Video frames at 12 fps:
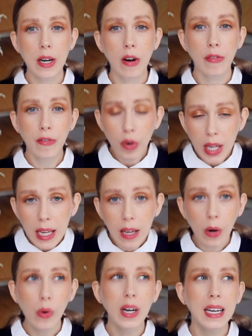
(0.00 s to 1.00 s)
that are
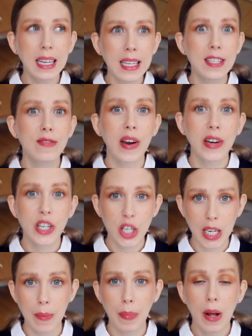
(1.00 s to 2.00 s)
free or at least very
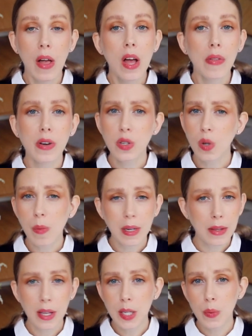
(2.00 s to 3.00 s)
cheap. There's so
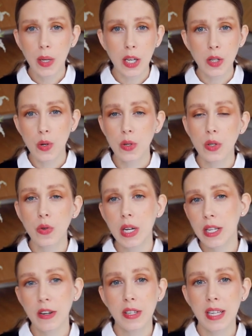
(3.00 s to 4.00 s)
many things we can do to
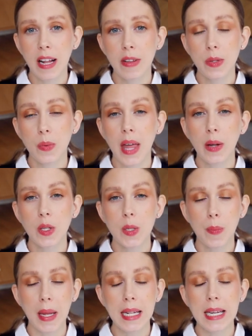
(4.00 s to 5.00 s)
treat ourselves without
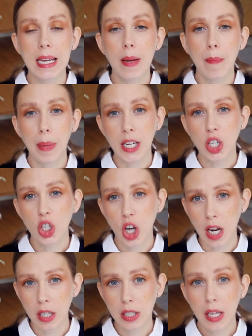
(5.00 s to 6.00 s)
spending big
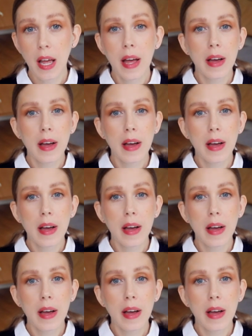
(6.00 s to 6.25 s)
chunks.